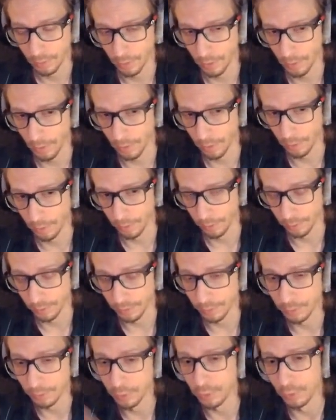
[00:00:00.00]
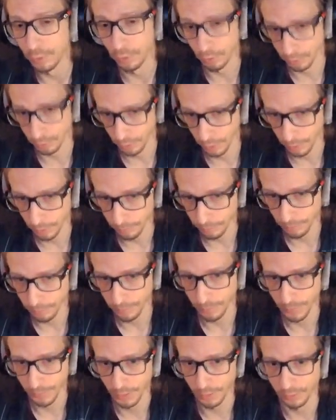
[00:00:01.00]
uh, New York time,
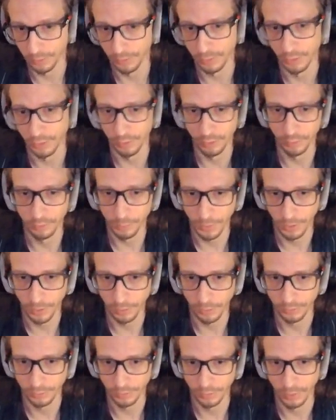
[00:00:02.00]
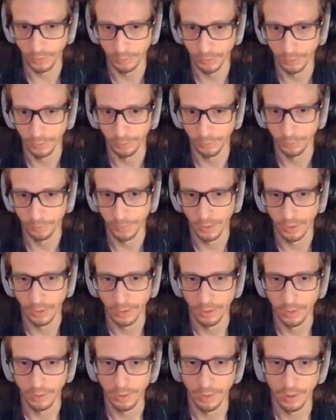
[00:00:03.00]
because this is Paris time here.
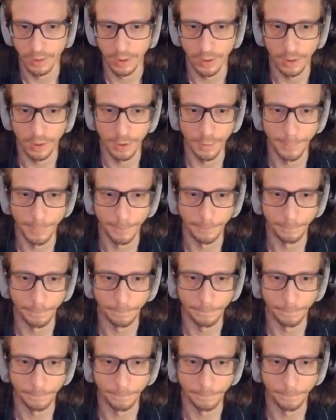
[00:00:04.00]
Um,